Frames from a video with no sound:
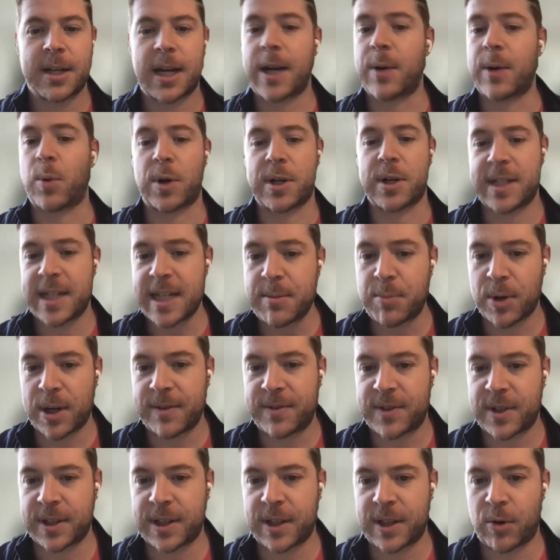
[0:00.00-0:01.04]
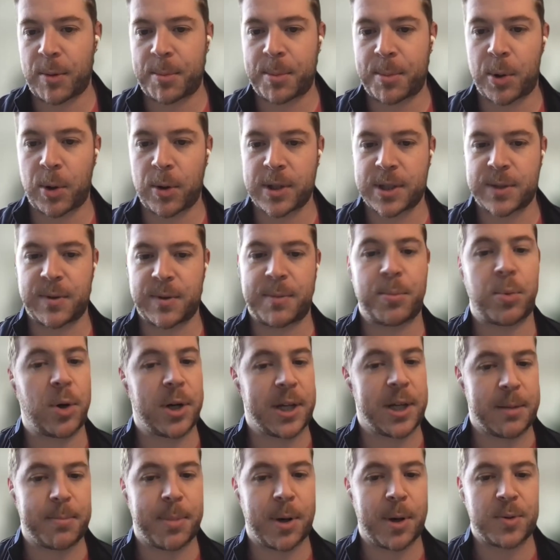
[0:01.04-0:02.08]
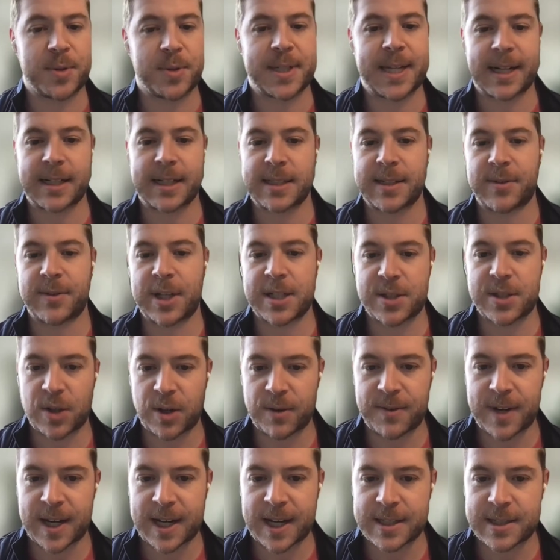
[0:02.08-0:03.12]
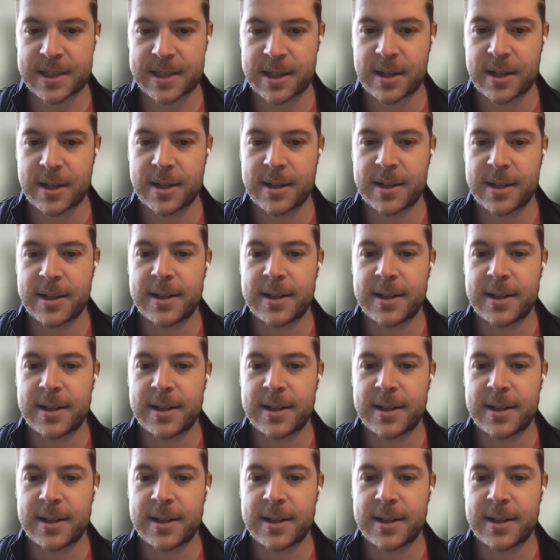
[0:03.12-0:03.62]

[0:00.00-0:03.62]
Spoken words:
and were debriefed on their reports with pre and post activity surveys,